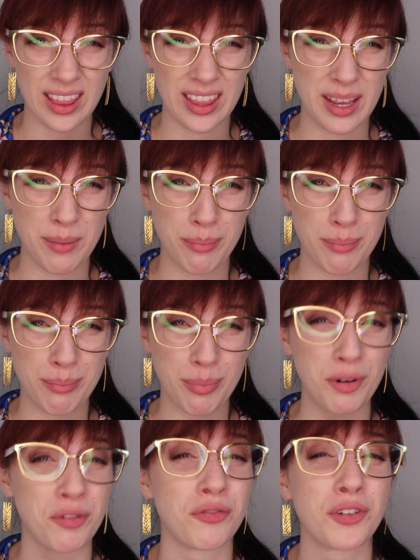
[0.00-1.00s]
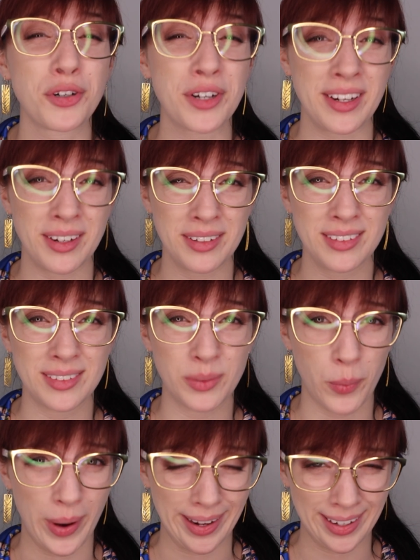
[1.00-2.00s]
the perverted
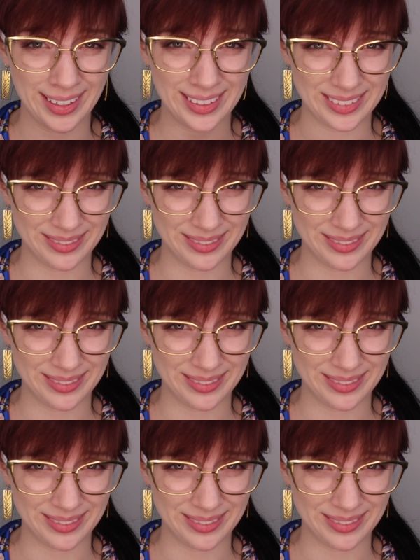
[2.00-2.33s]
wink.